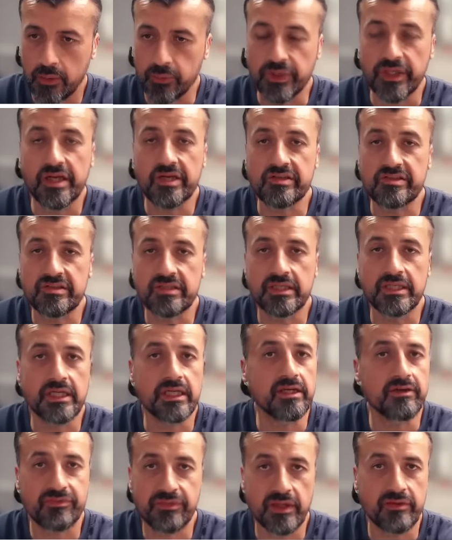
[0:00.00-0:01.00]
And we can
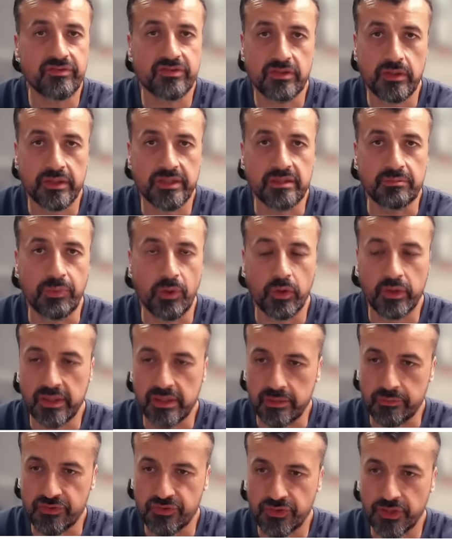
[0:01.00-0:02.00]
see if they've started
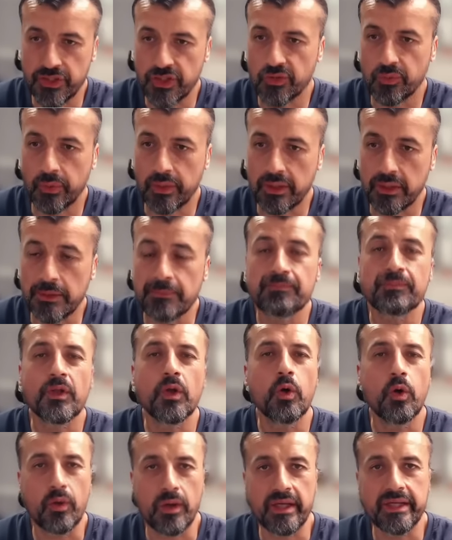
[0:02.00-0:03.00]
blocking them straight away,
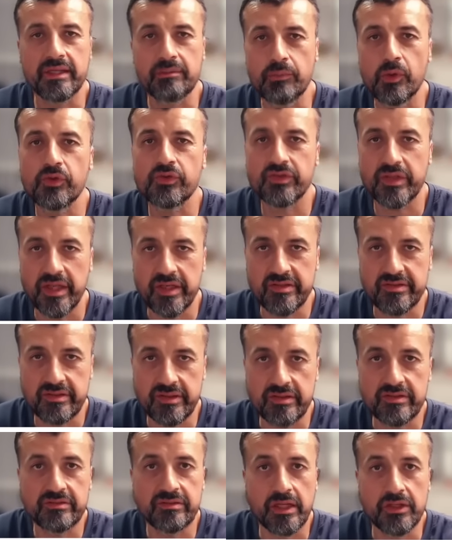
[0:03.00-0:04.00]
or like in most
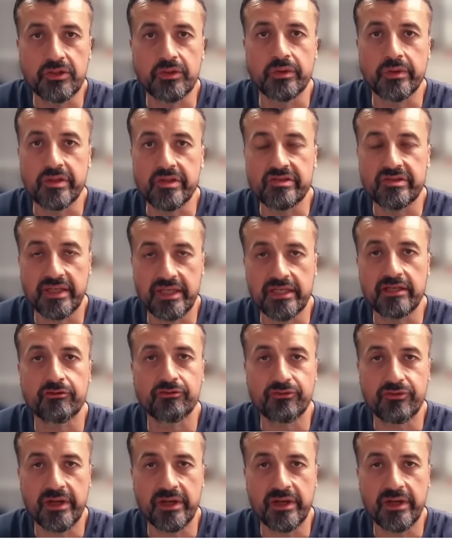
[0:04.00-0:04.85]
cases, they do this in